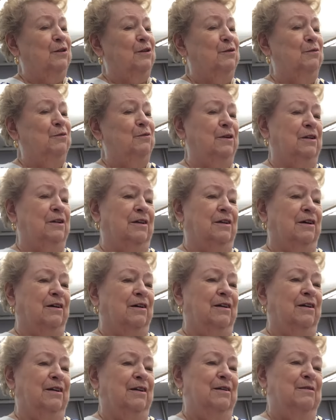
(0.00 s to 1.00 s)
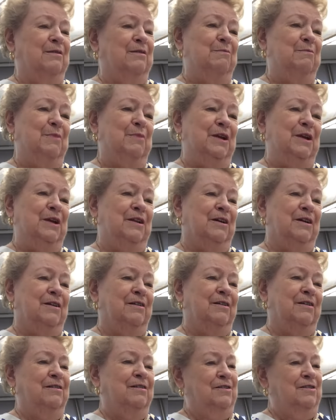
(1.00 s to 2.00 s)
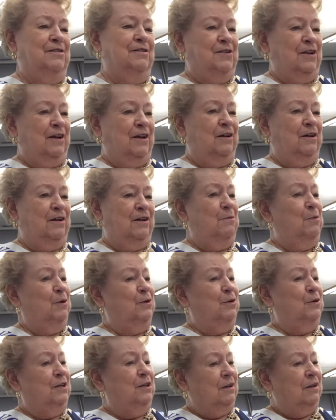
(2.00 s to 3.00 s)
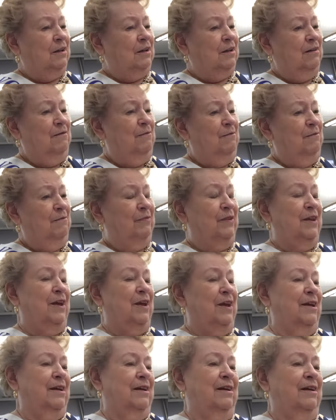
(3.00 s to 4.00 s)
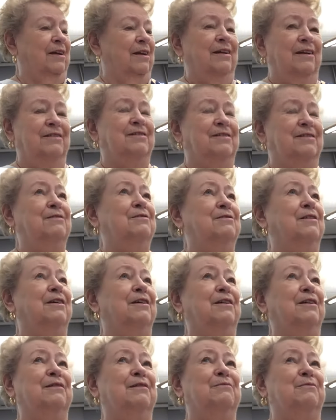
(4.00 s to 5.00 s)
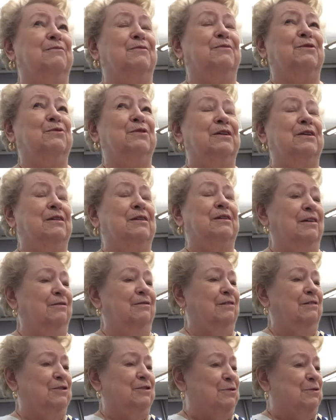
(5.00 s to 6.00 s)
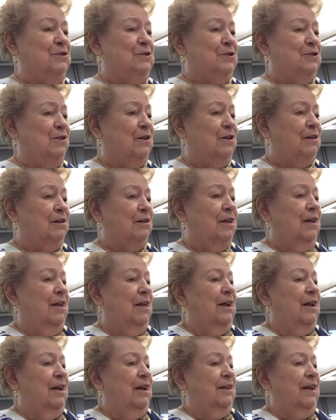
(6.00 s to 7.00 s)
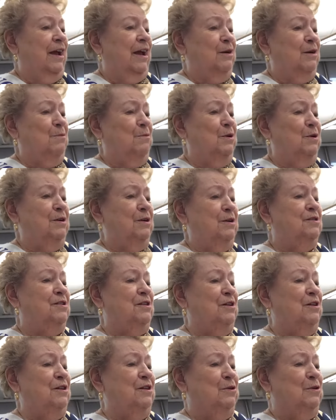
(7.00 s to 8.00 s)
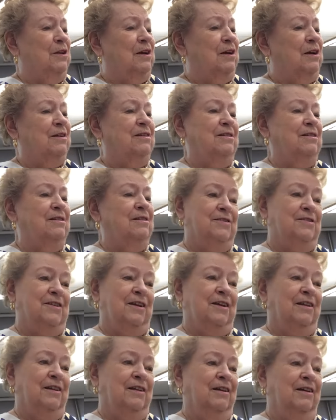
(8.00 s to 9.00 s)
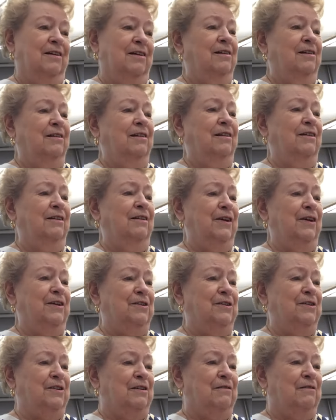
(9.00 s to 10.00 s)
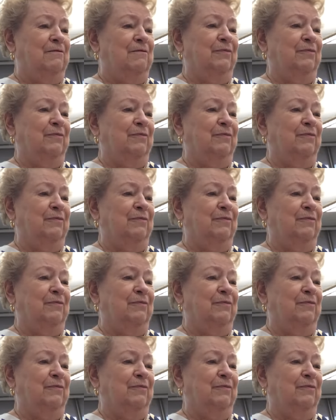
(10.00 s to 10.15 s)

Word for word: Rilda, Bina, Zeta, Bertilla. It sounds like I'm doing lyrics to a song. Abraziola, Zella, Lavasi,